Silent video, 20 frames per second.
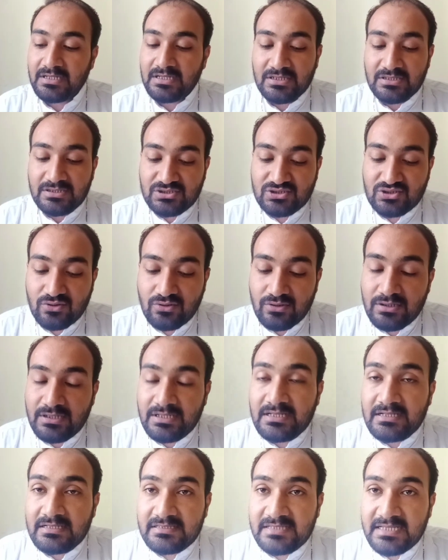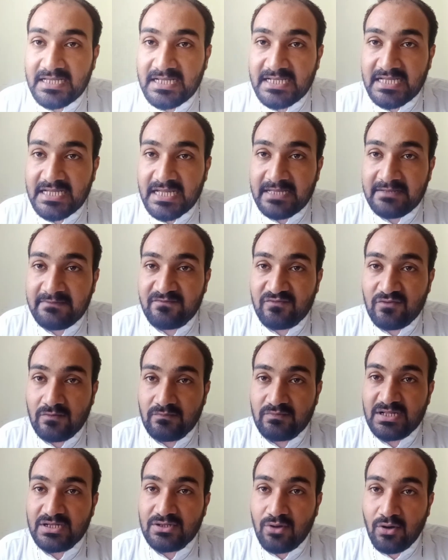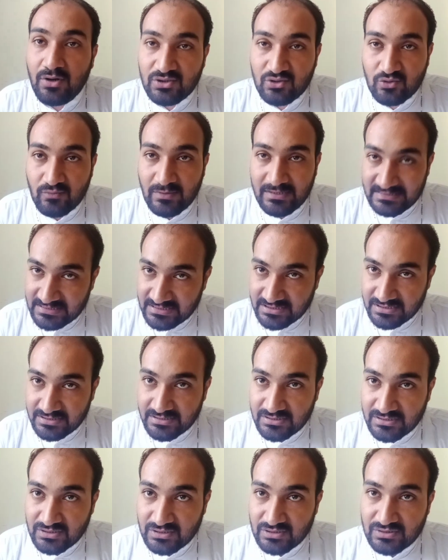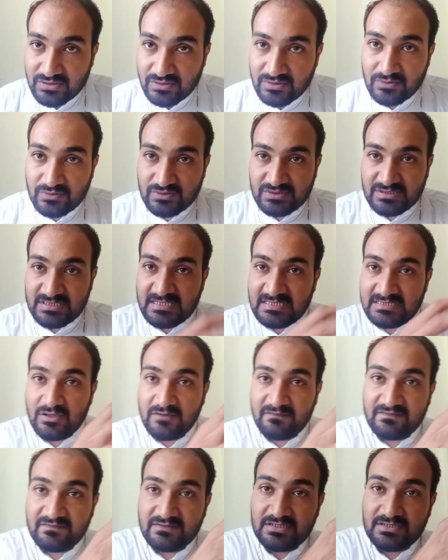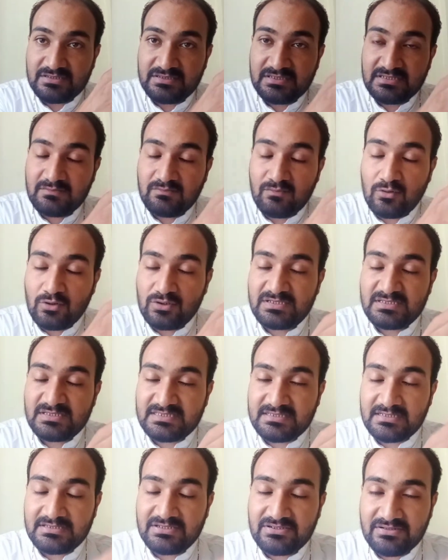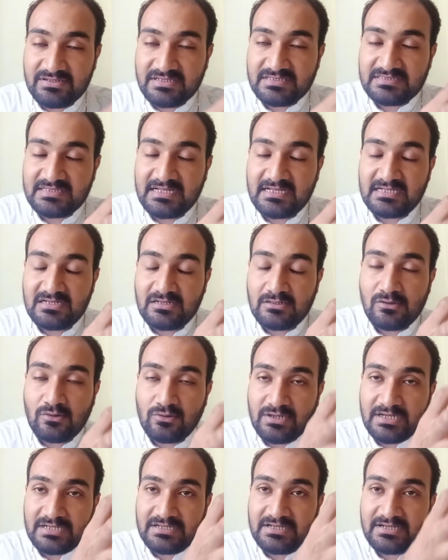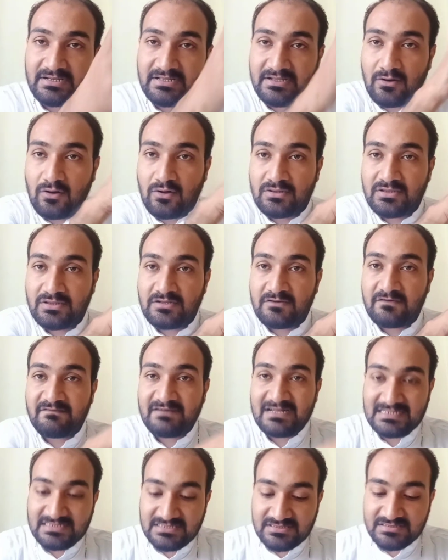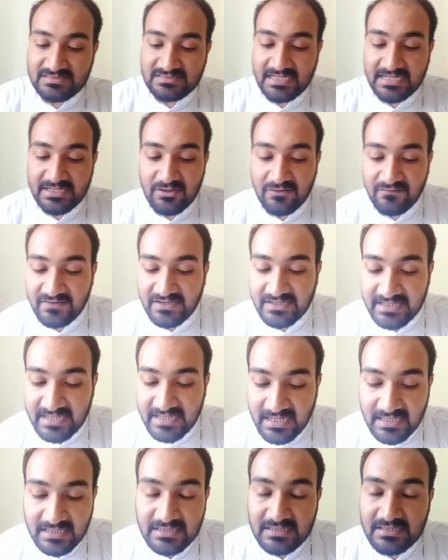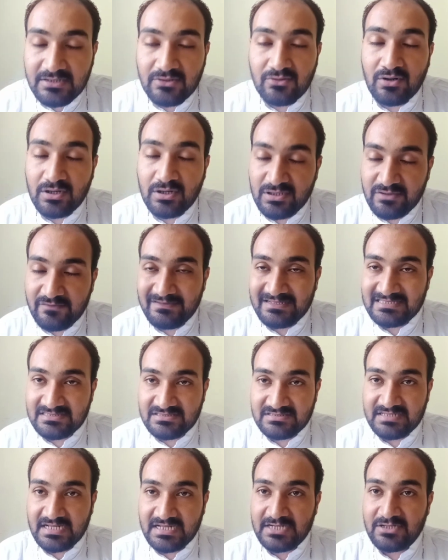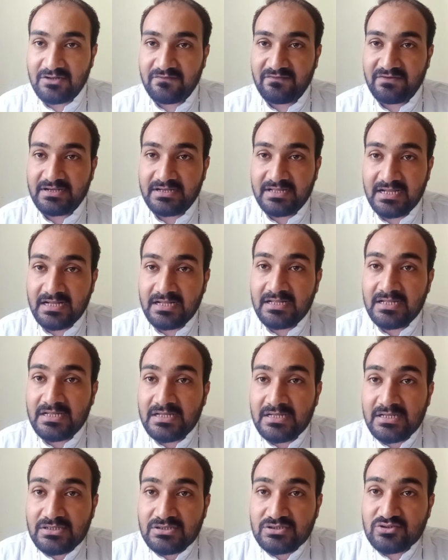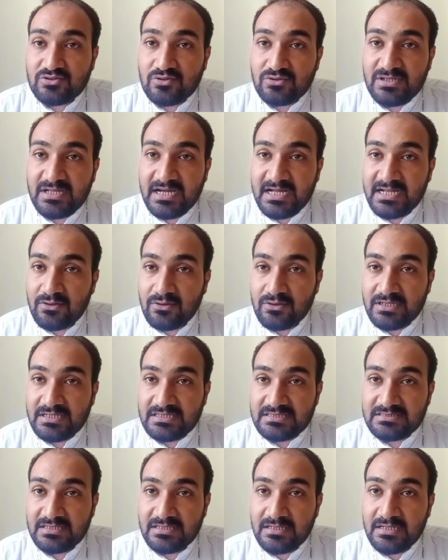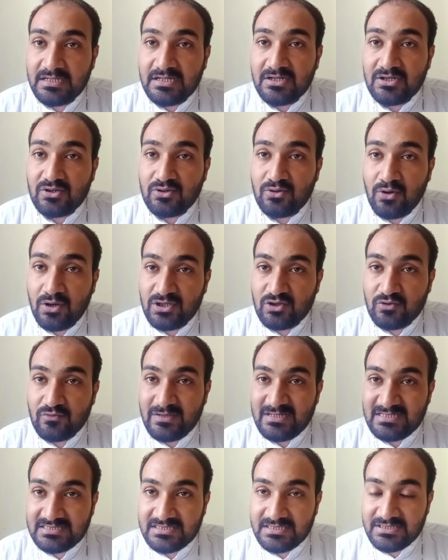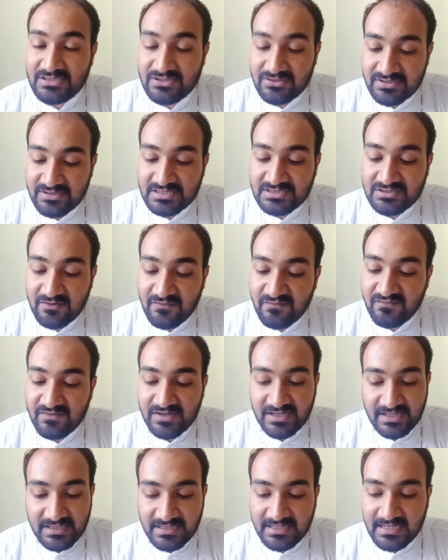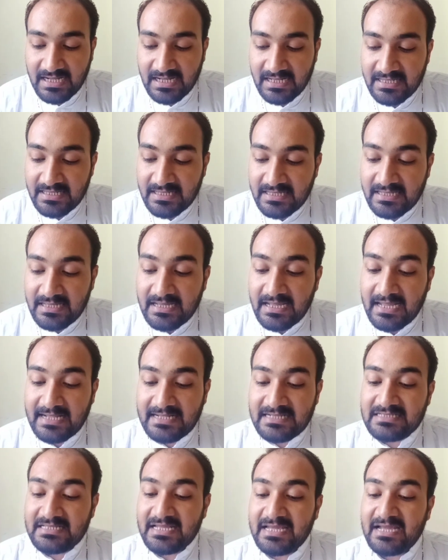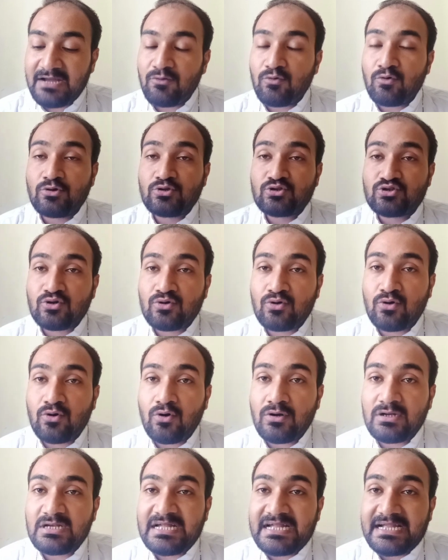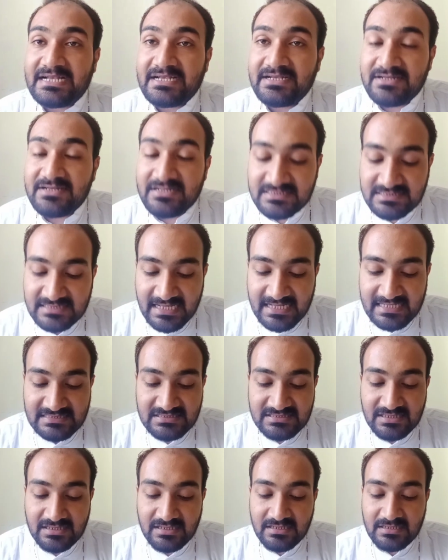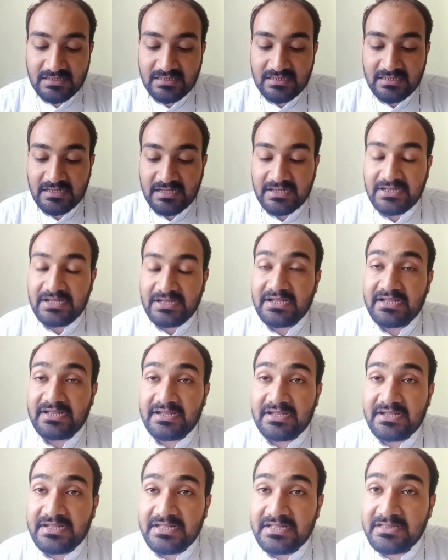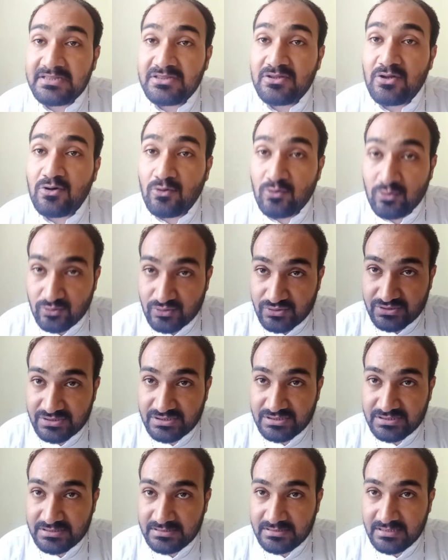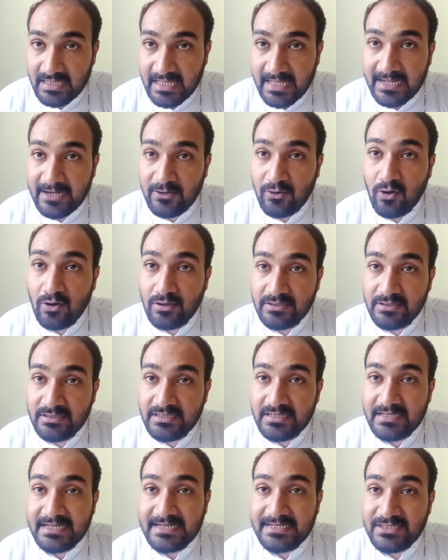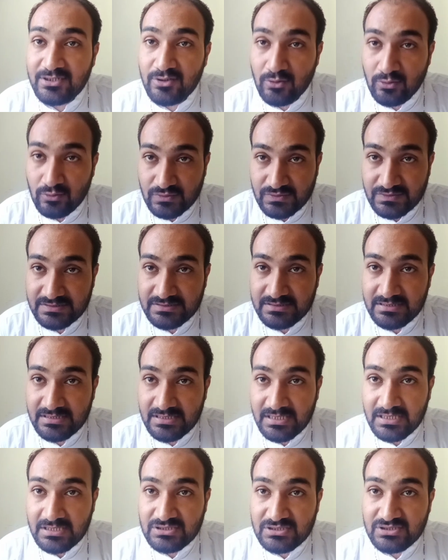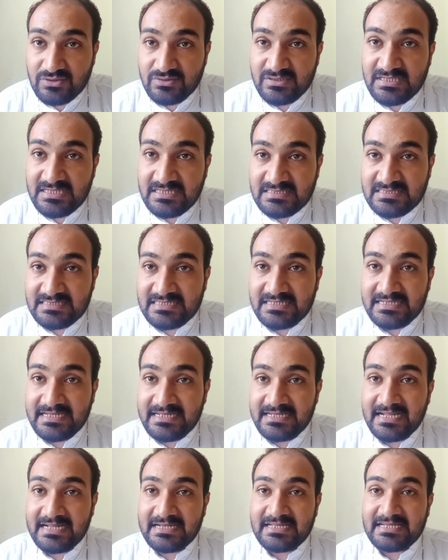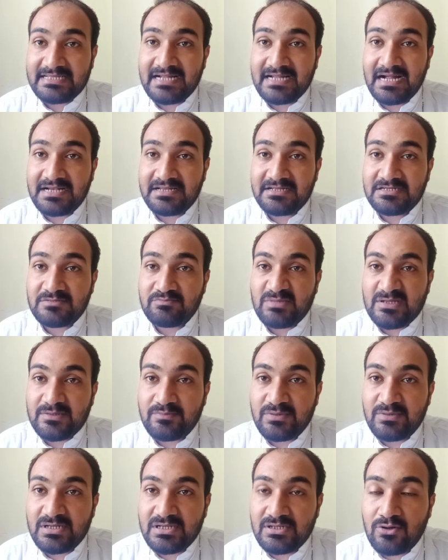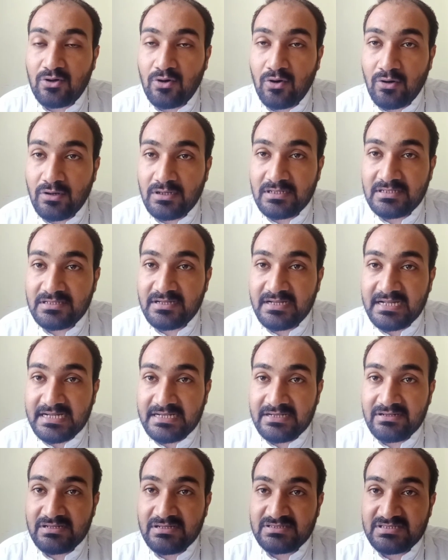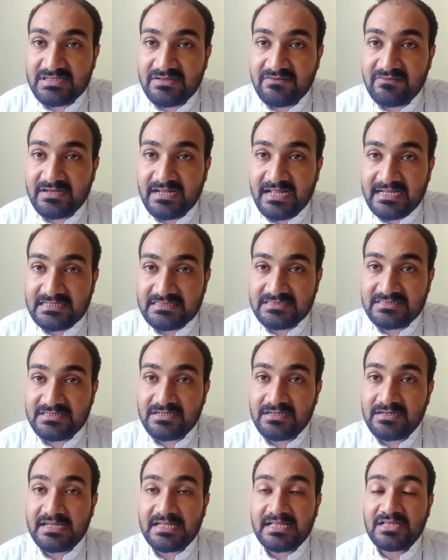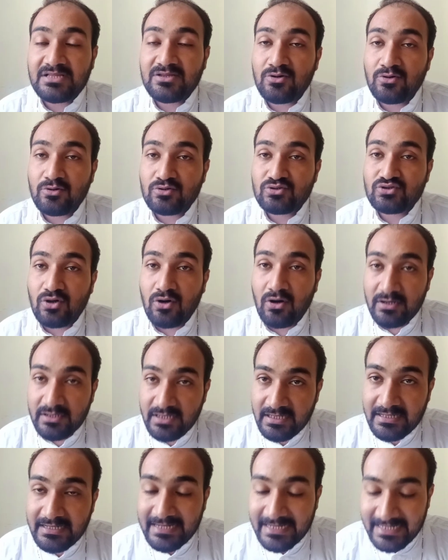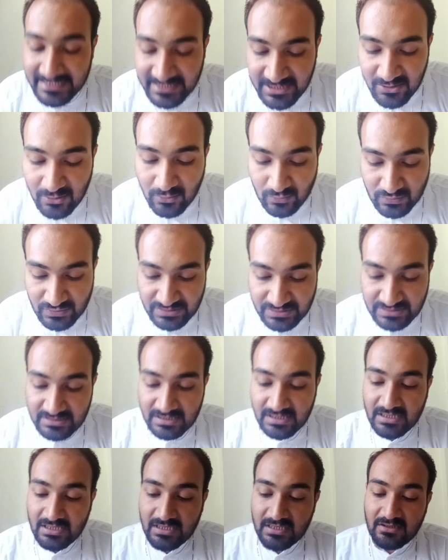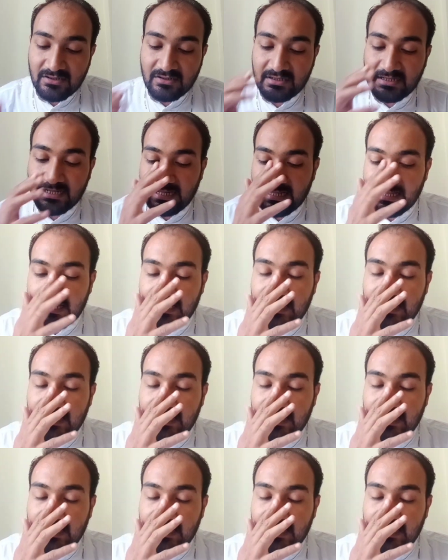So they came from the northwest. Both these countries are located on the west side of India, northwest side of India. So they are known as the northwest countries of India, and they have also called Indus as the Hindus or Indos. So these Greek and Iranian people call the Indus river as the Hindus or Indos. Okay,